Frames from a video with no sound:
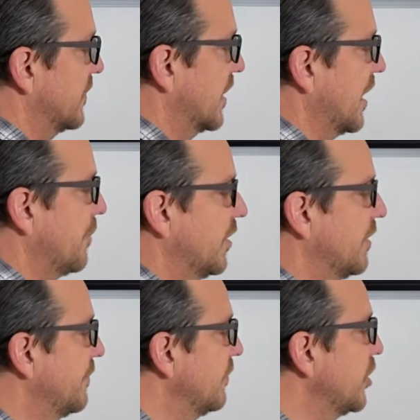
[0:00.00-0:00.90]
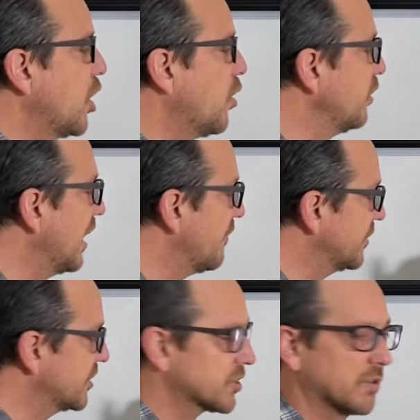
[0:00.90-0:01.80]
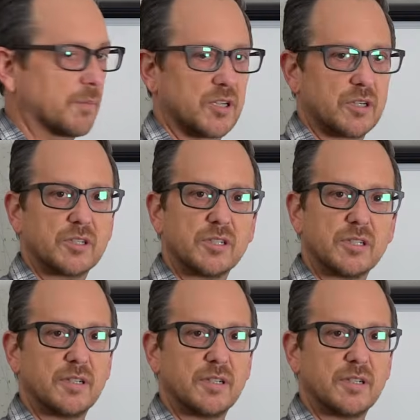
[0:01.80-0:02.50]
couple of low-level descriptors,